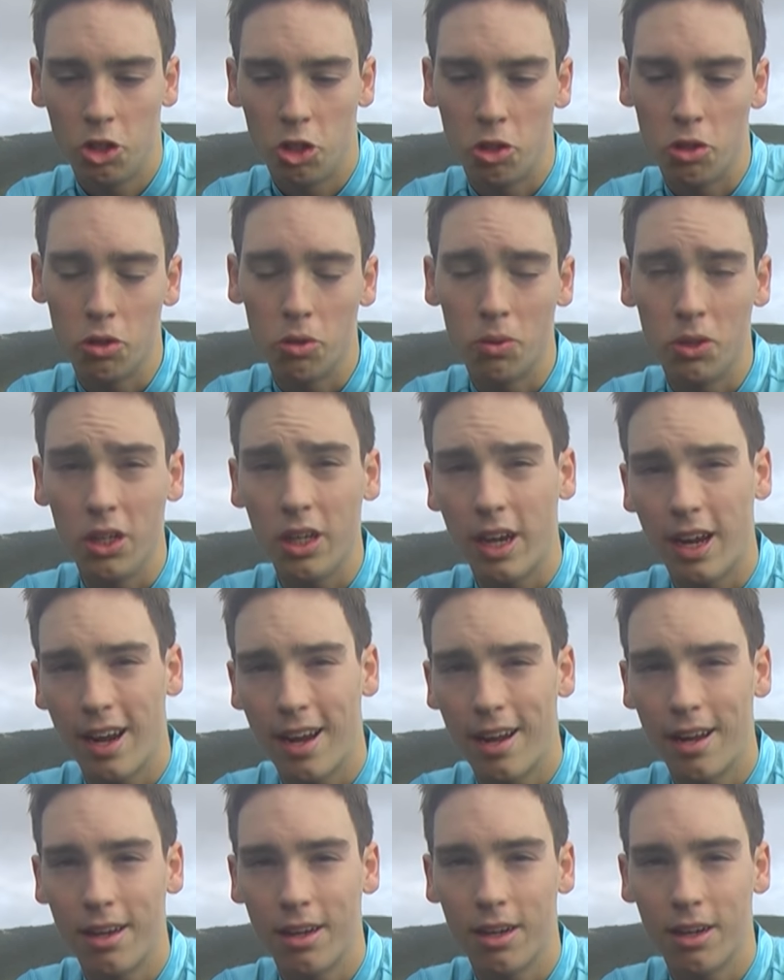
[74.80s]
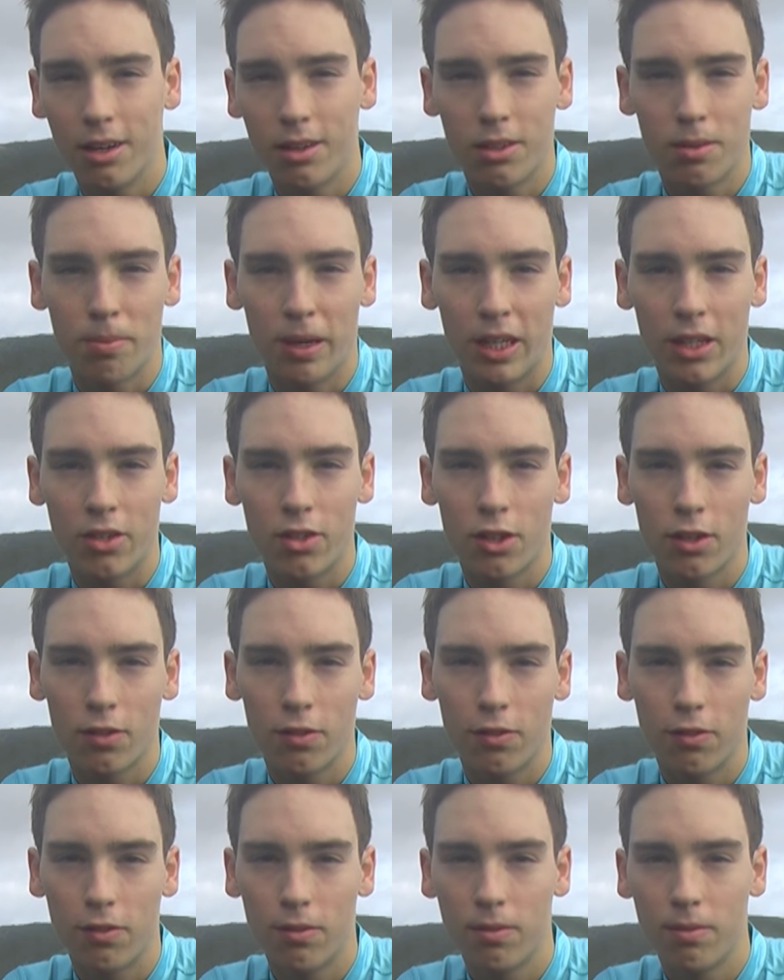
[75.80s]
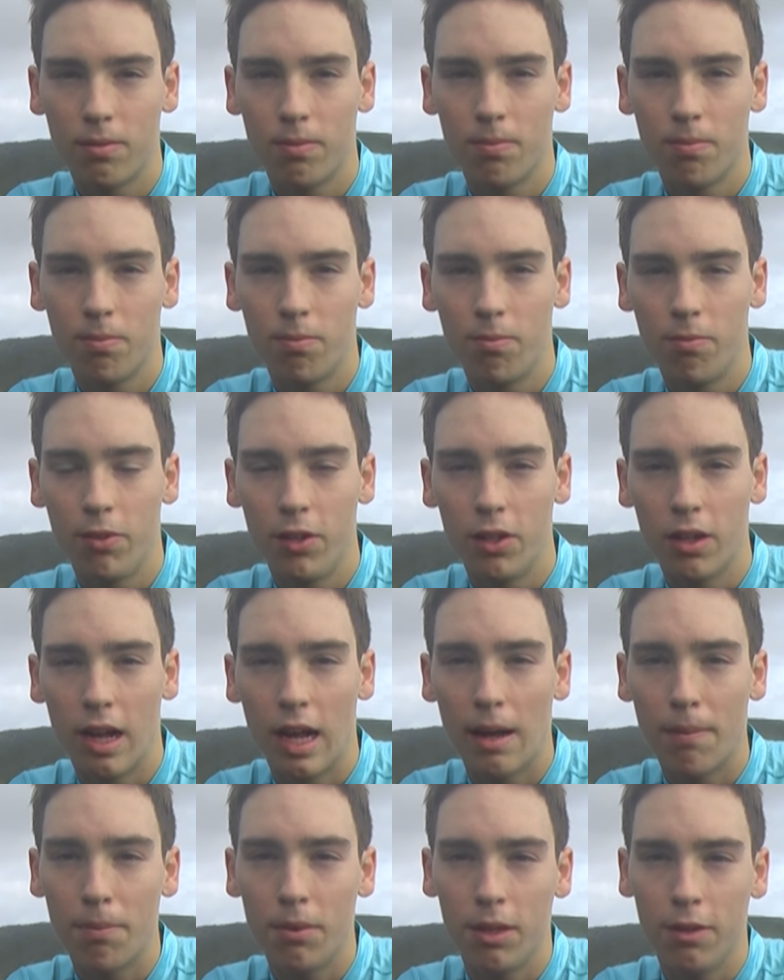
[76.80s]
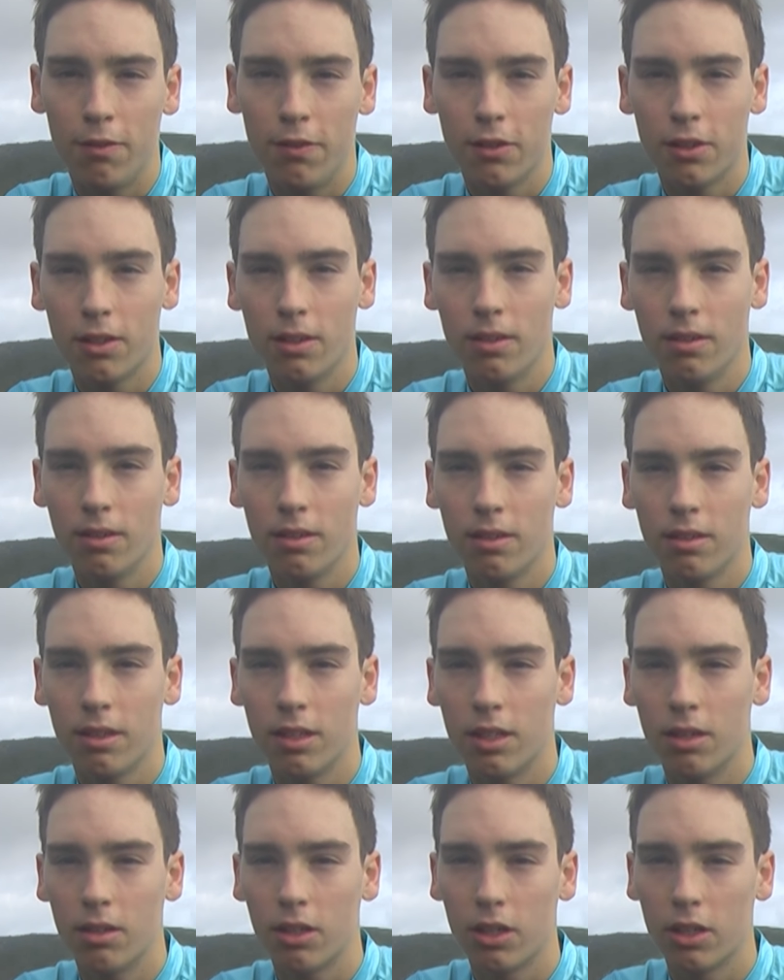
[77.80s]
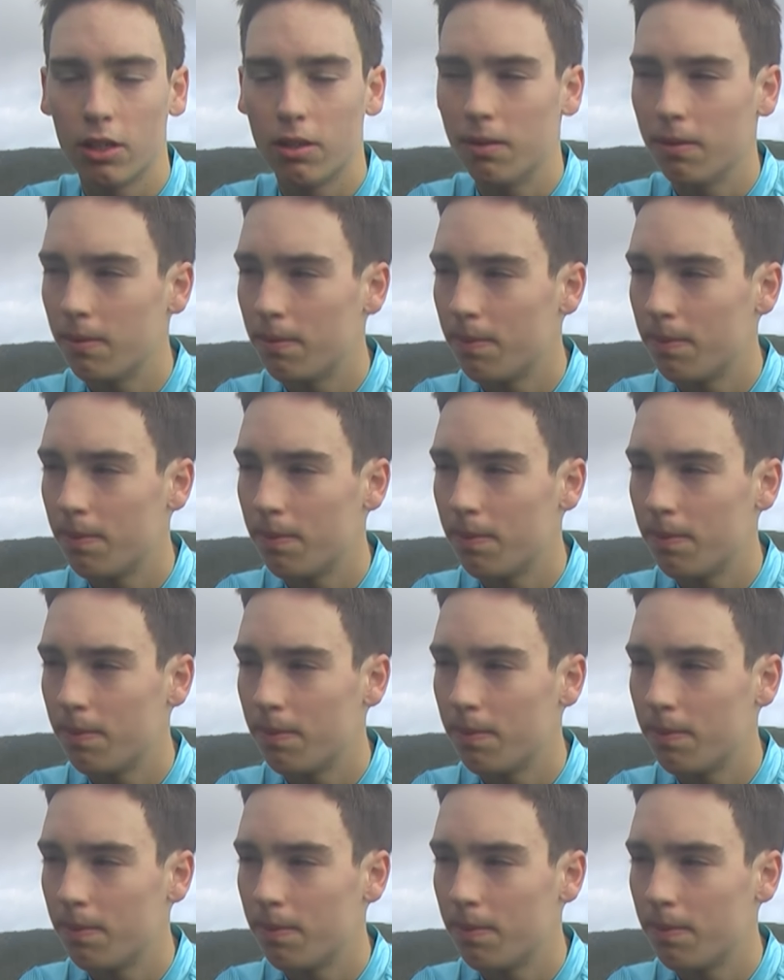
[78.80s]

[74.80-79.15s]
doing what you can, to make yourself feel happy, feel good.